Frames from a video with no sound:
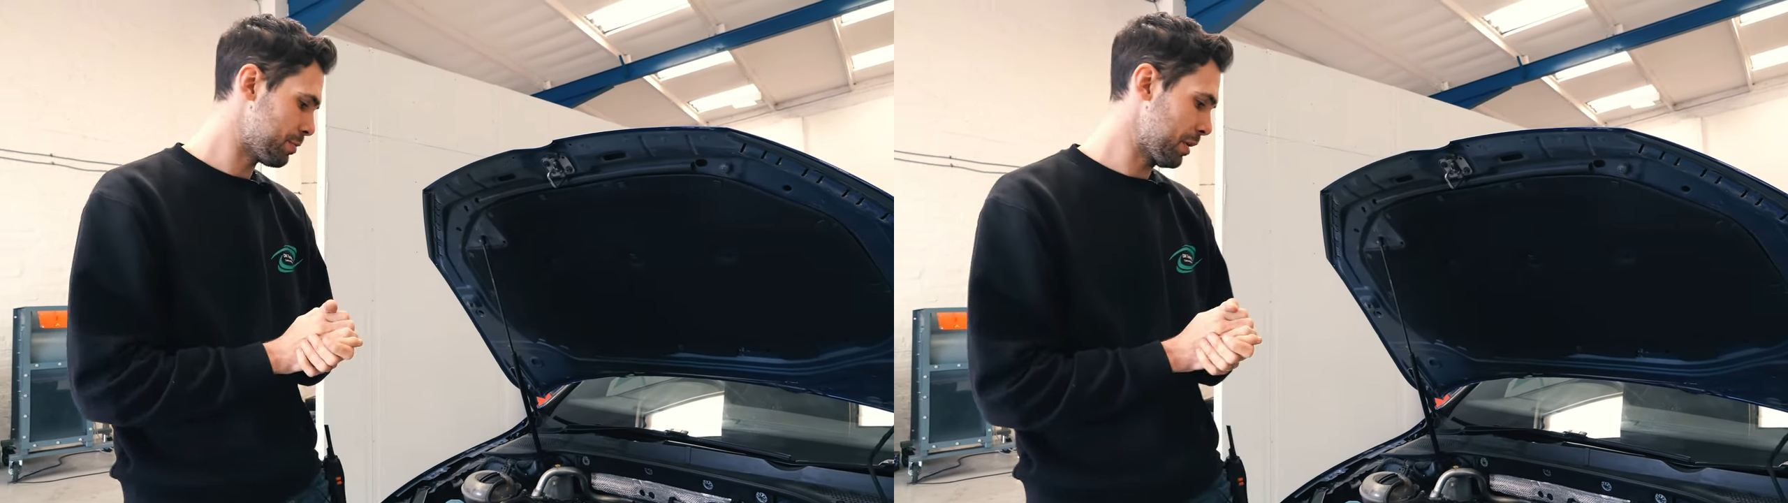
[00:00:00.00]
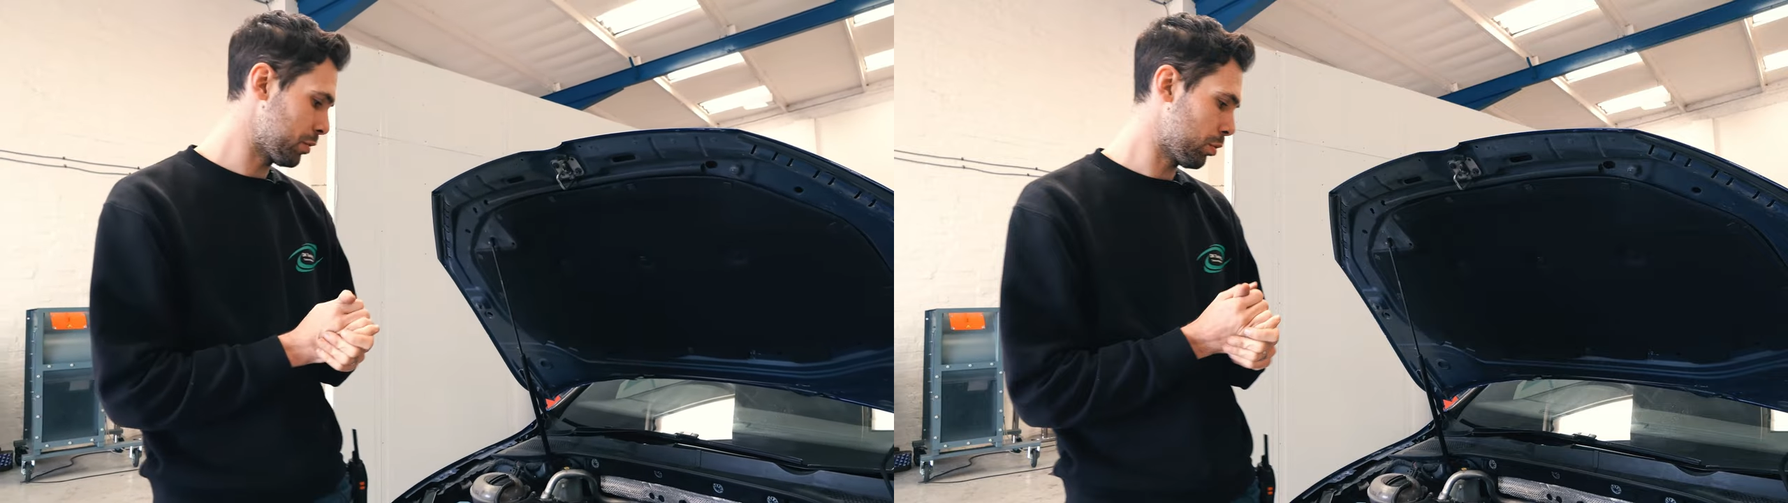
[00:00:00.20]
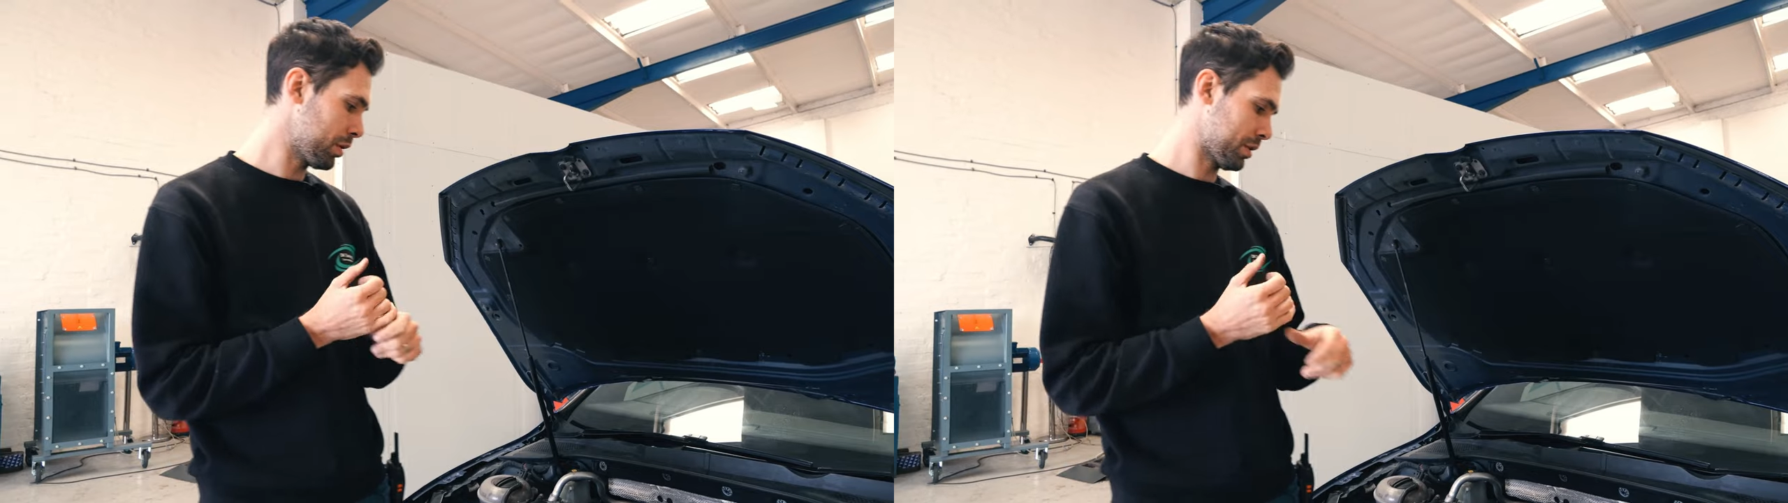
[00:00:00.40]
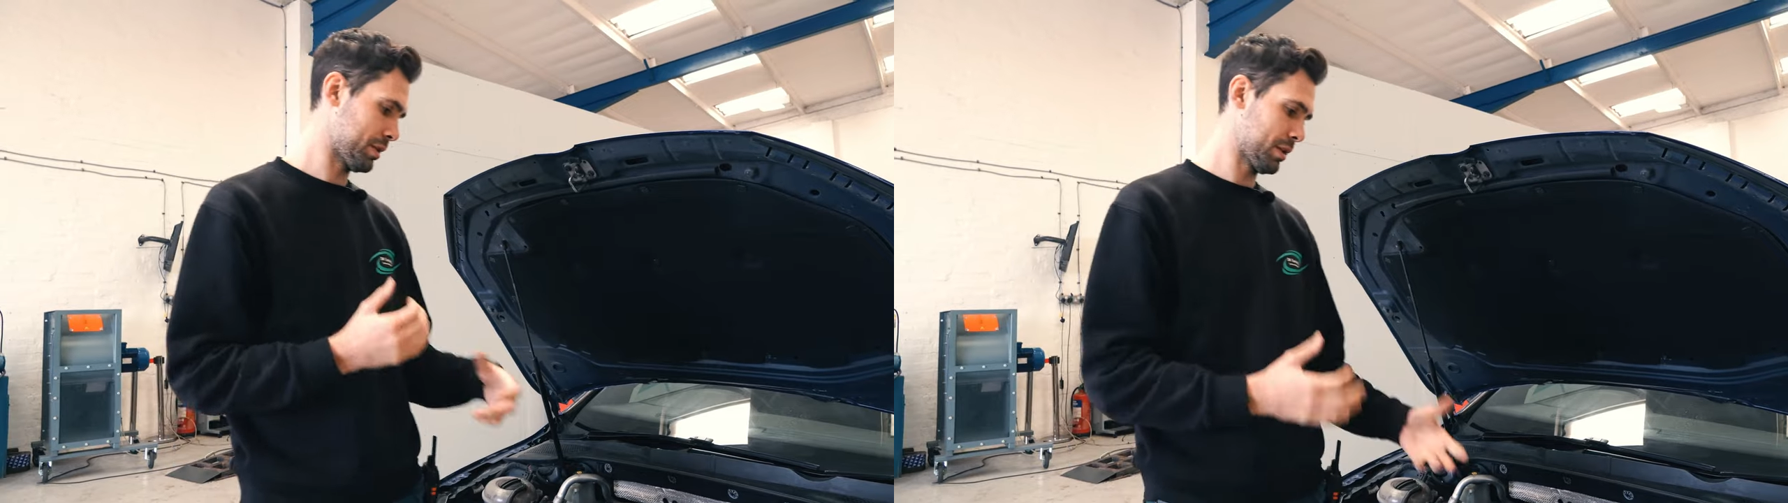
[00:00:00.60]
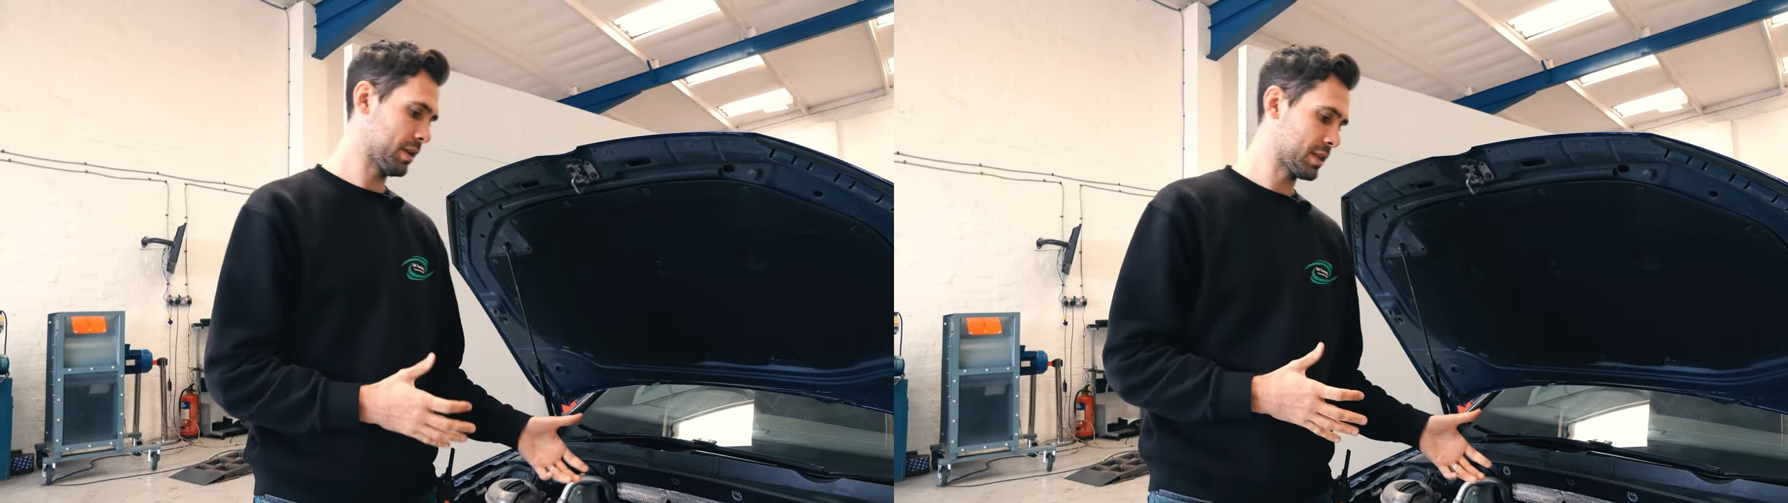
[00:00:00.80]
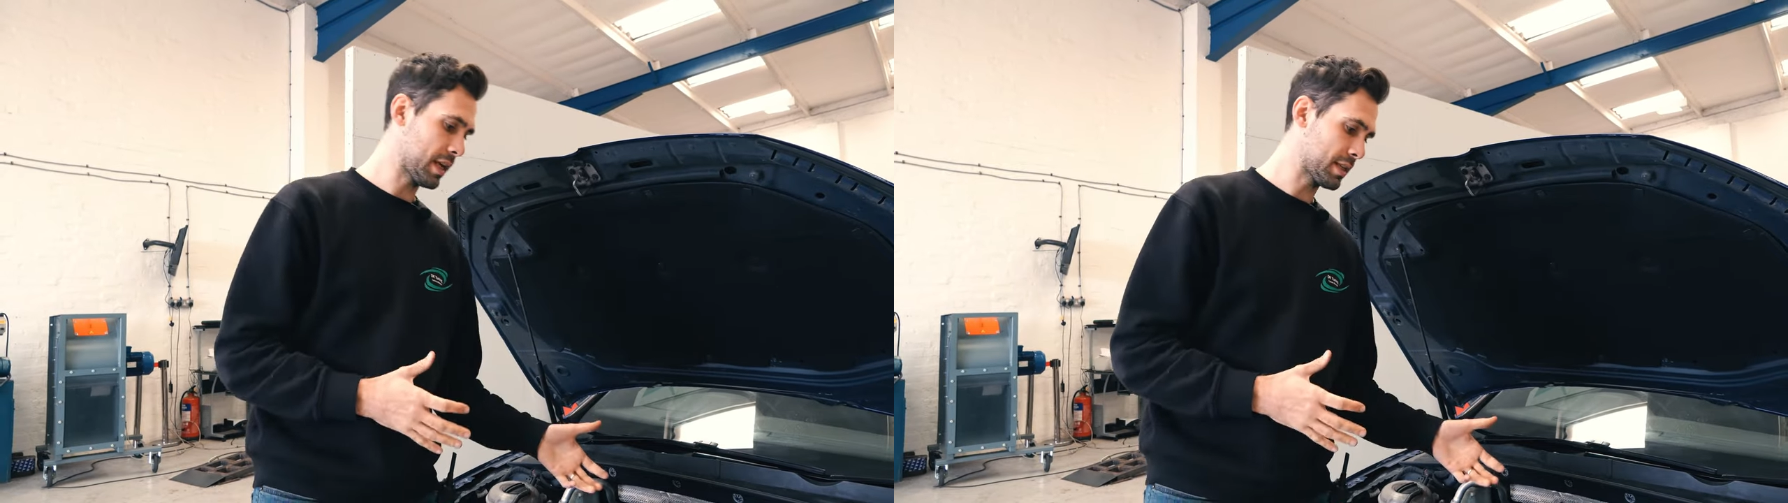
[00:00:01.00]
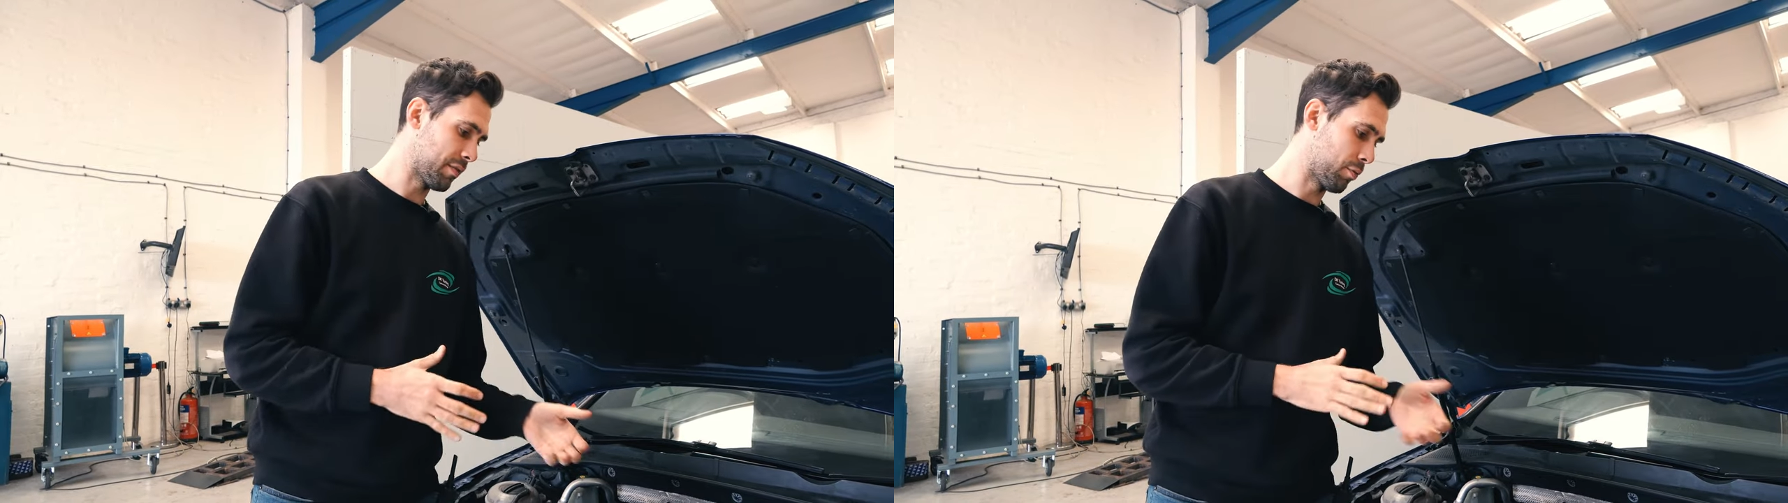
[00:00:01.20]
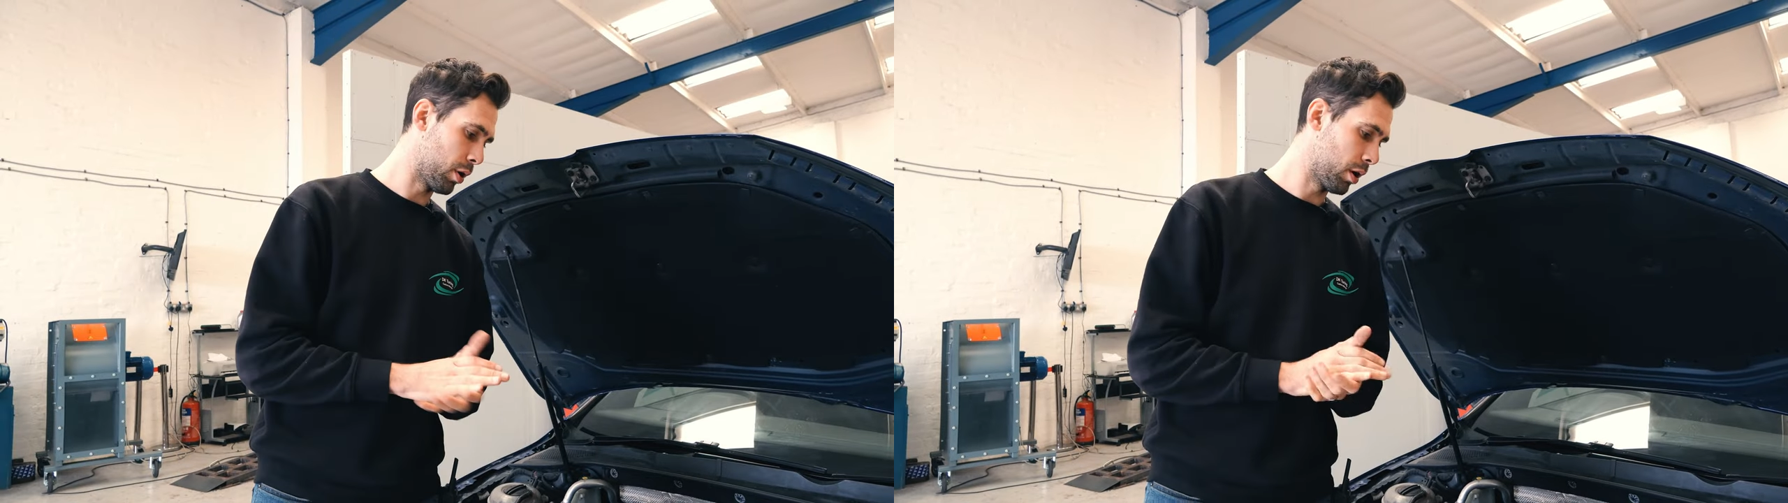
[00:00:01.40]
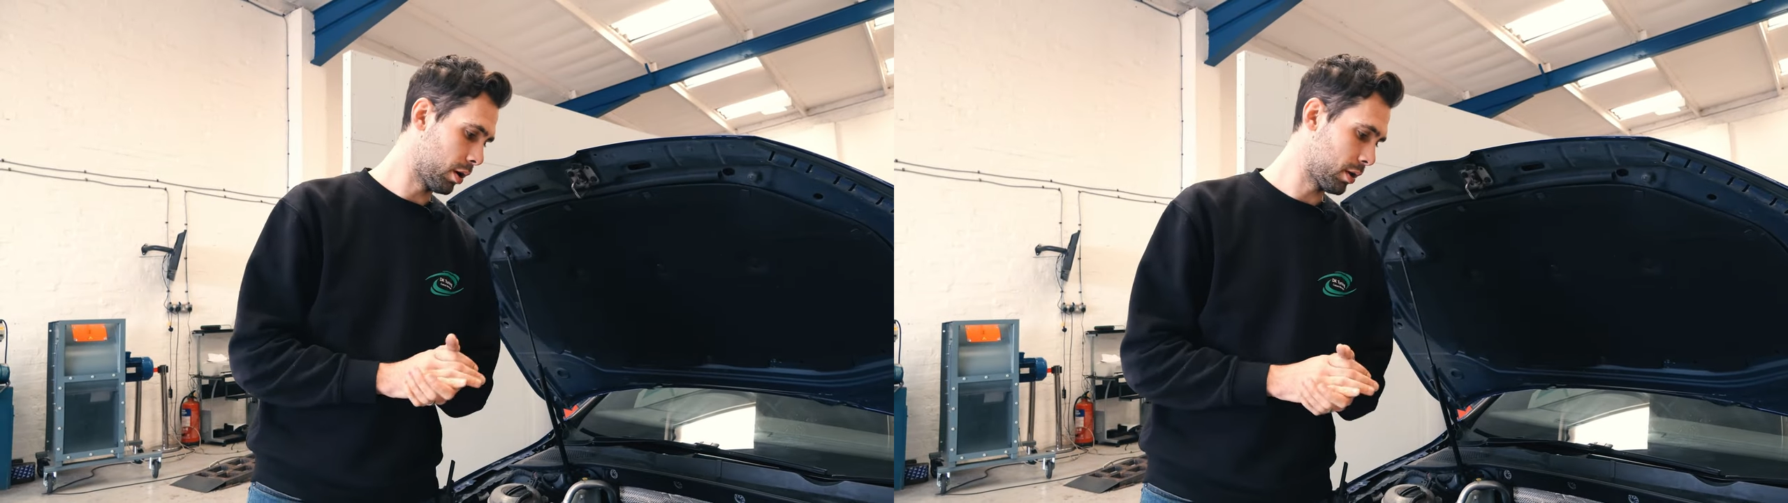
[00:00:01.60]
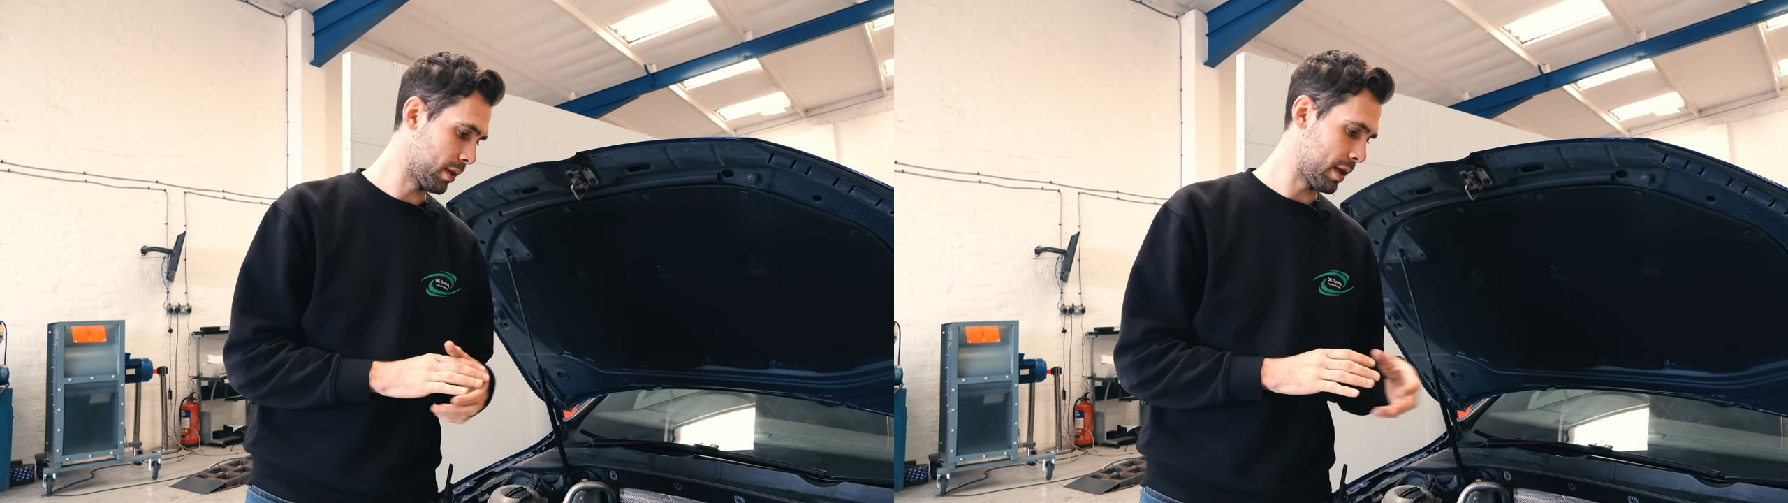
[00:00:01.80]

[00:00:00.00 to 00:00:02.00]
It's been quite extensive work.